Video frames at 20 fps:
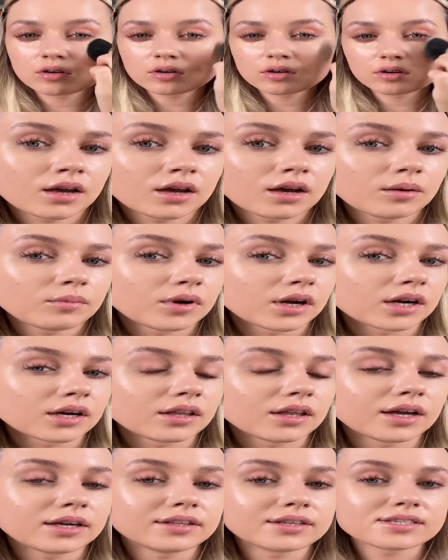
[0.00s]
I'm not gonna
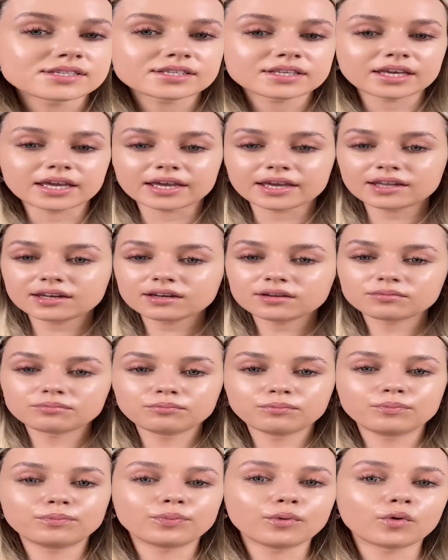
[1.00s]
lie, the skin
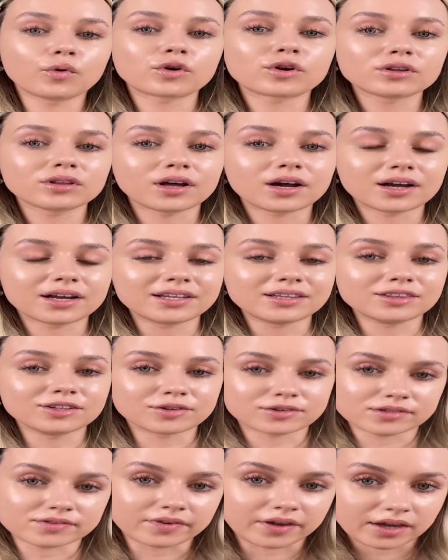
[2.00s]
borderline
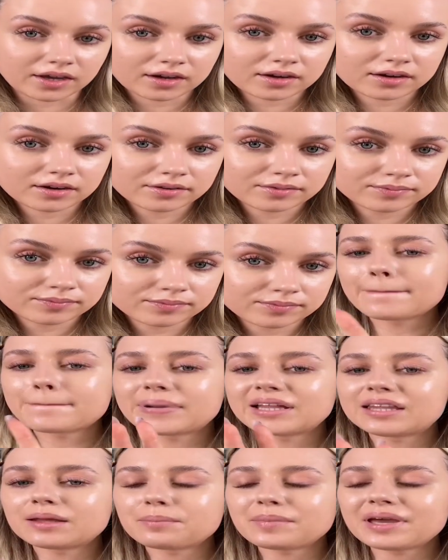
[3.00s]
looks fake. But
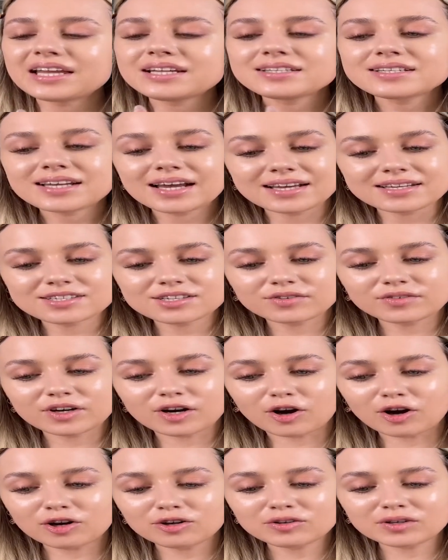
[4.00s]
the main test of it
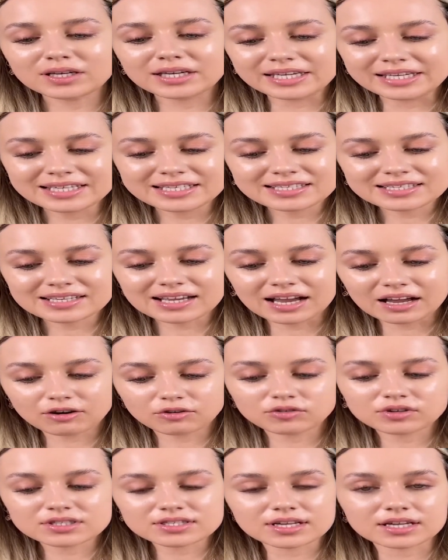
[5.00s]
all is how
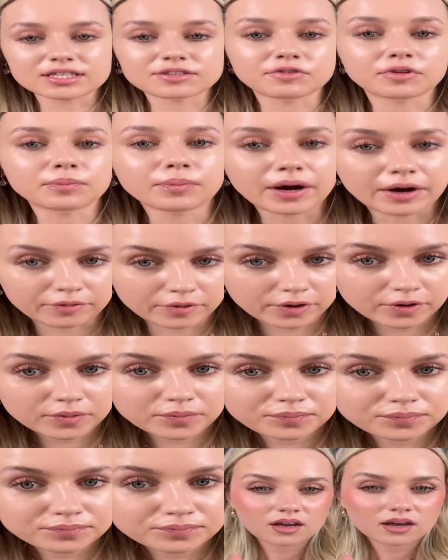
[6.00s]
it sets with powder.
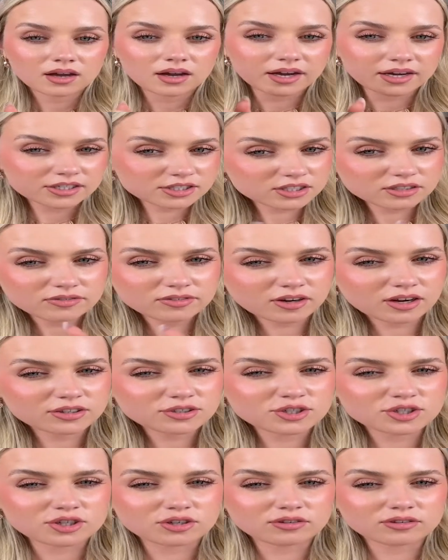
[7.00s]
I actually forgot to
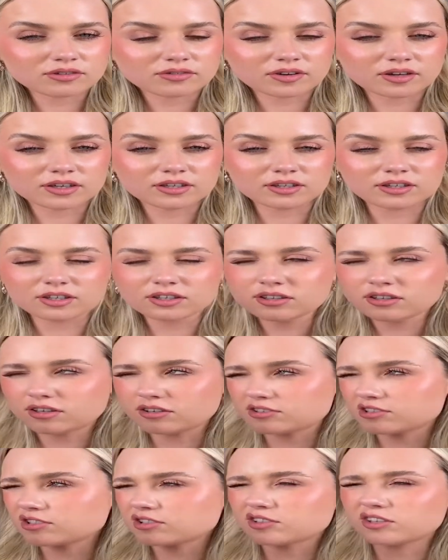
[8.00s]
show you the final look.
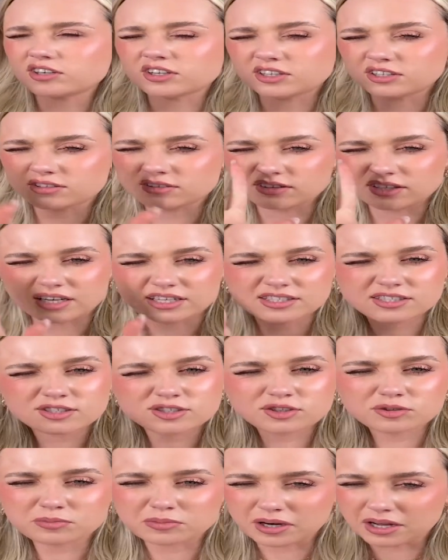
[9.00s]
Also, sorry, the lights are
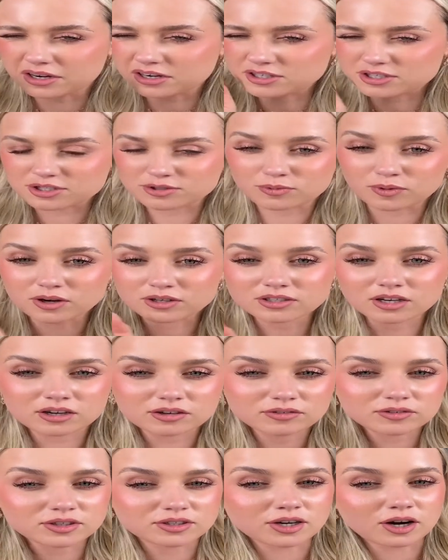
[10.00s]
so bright, I just walked out of
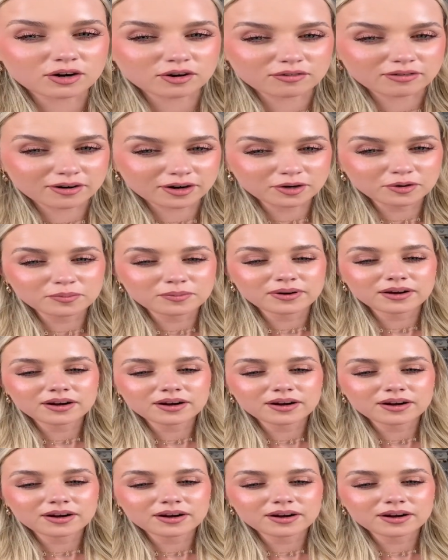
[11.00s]
the dark room.